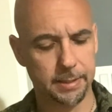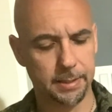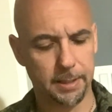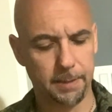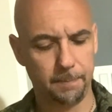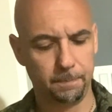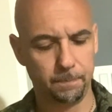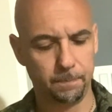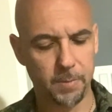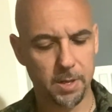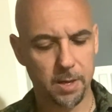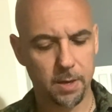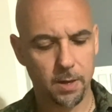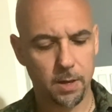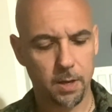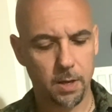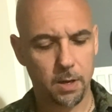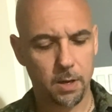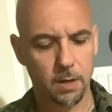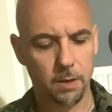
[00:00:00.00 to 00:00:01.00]

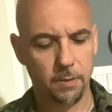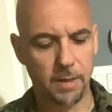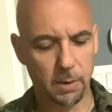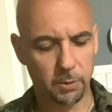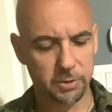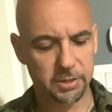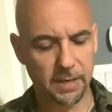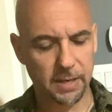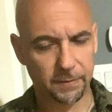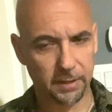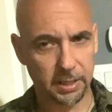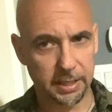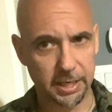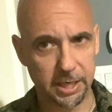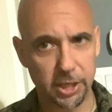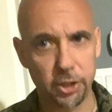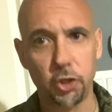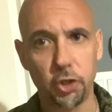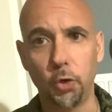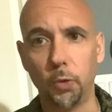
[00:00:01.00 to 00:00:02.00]
that was definitely
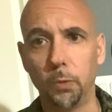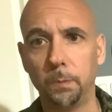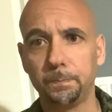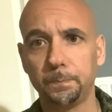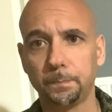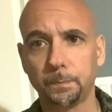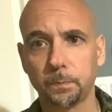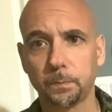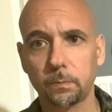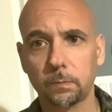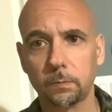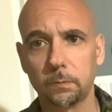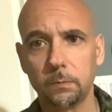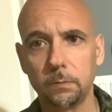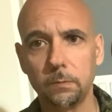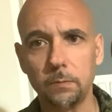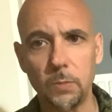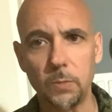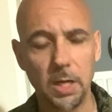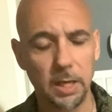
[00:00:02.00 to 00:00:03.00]
an issue.
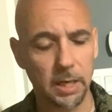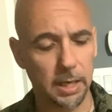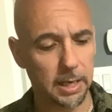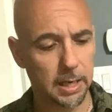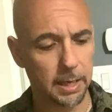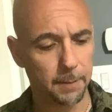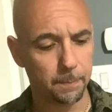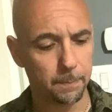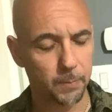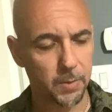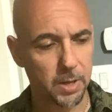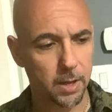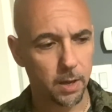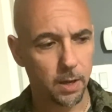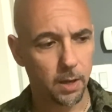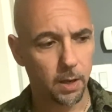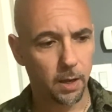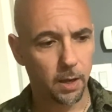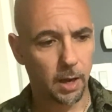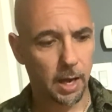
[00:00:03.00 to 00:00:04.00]

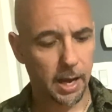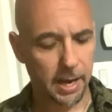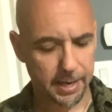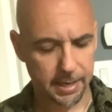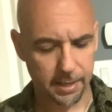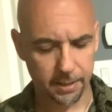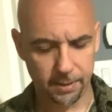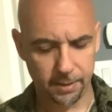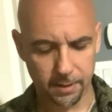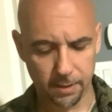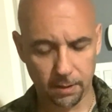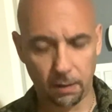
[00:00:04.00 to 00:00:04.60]
I had